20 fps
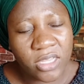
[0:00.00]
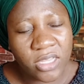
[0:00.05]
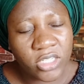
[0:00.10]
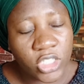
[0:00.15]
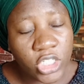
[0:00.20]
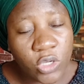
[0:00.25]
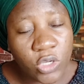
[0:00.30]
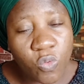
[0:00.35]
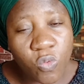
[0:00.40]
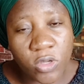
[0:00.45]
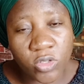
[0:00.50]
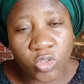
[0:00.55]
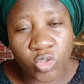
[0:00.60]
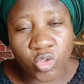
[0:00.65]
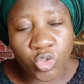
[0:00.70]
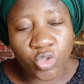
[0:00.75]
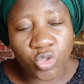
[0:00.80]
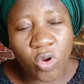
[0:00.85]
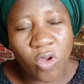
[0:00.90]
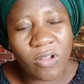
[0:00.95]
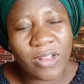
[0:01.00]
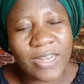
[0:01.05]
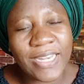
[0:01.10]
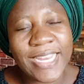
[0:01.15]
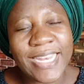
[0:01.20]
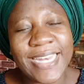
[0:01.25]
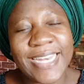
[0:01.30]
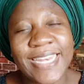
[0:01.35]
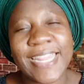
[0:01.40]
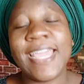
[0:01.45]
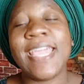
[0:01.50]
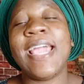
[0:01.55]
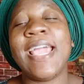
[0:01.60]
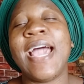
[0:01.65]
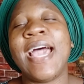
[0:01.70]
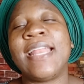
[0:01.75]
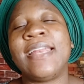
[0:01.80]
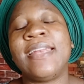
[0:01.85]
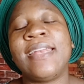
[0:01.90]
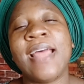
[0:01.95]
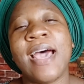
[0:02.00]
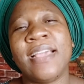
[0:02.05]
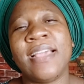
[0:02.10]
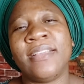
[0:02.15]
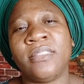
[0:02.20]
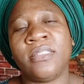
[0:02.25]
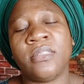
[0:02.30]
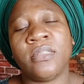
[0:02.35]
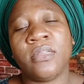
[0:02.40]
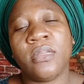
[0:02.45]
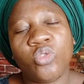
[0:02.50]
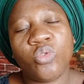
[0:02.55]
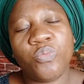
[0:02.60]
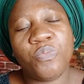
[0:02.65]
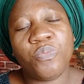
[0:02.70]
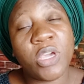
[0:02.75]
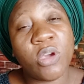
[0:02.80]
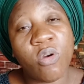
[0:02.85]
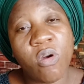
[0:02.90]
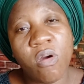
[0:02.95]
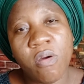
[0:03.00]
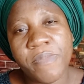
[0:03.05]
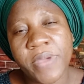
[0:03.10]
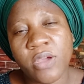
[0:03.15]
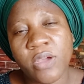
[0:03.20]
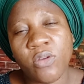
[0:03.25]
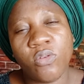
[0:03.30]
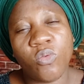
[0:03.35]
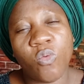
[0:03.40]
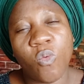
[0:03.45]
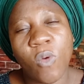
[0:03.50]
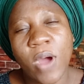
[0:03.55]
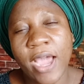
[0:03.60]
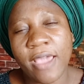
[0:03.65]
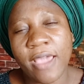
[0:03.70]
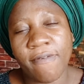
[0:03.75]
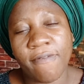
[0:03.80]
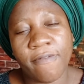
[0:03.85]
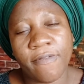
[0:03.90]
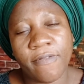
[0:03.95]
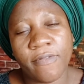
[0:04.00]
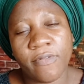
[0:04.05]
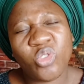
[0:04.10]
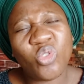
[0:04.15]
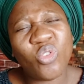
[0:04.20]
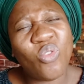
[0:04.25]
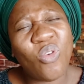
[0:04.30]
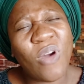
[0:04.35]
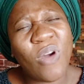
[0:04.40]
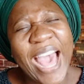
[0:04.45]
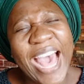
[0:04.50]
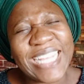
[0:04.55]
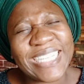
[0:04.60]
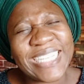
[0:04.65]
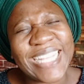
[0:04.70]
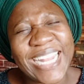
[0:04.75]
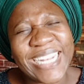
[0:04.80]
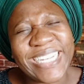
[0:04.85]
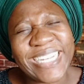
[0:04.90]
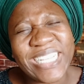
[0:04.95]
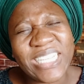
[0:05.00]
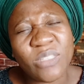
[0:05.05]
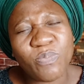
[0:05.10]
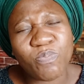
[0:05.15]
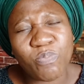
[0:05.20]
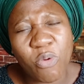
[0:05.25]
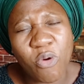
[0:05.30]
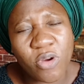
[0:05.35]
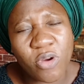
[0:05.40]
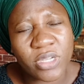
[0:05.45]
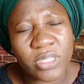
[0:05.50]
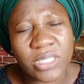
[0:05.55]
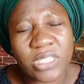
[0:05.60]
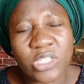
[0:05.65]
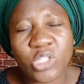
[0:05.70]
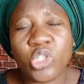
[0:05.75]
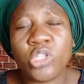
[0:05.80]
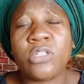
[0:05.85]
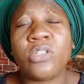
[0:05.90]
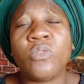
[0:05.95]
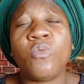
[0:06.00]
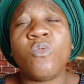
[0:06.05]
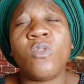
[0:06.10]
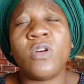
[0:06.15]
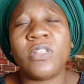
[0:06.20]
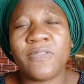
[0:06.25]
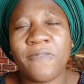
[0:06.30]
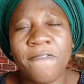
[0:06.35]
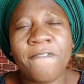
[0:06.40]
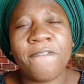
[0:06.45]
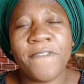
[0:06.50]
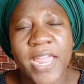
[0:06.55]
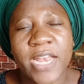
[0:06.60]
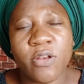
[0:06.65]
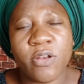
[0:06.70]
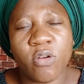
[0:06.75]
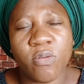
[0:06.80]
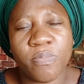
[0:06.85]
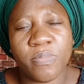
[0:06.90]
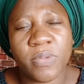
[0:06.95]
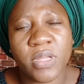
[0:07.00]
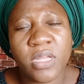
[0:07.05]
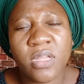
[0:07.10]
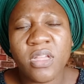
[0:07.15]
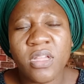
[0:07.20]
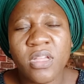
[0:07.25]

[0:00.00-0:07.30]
She was struggling day and night to become a good wife. So as at this point, she was fed up.